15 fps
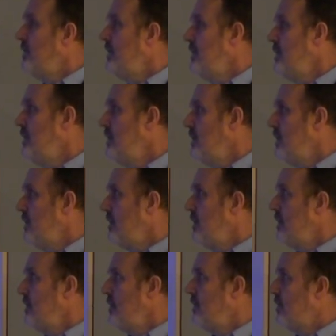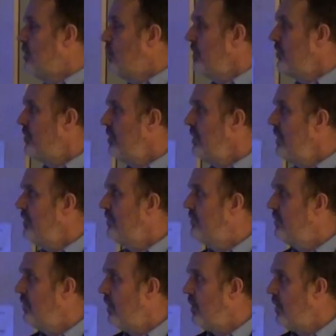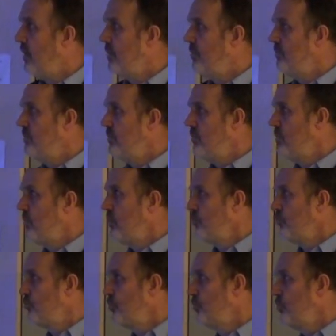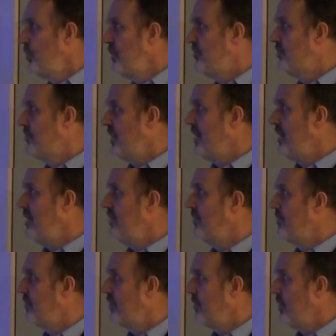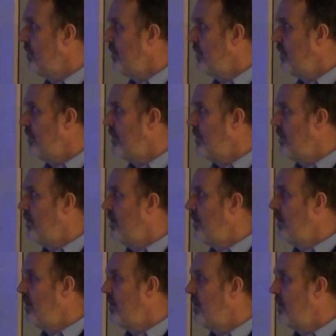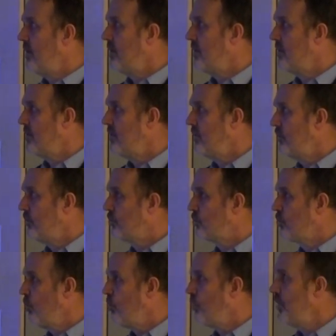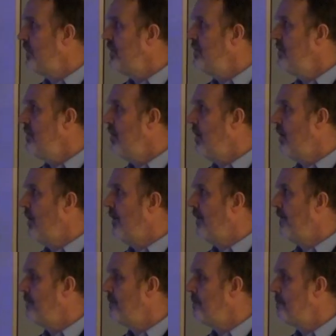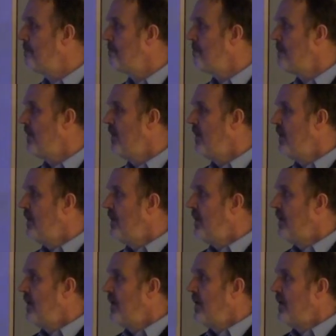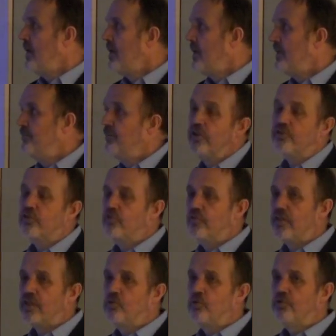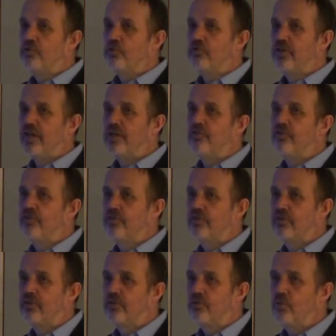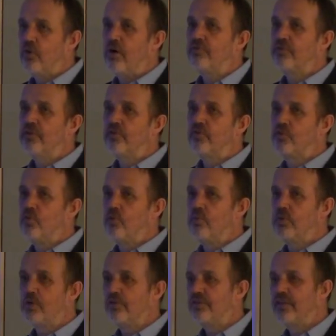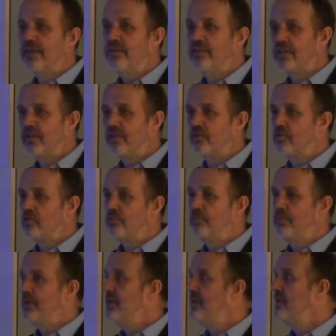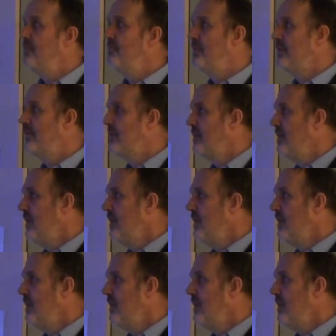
The, the question is, um, should we change uh, the scoring? Um, it's not very good to change too often the score because then you cannot compare, but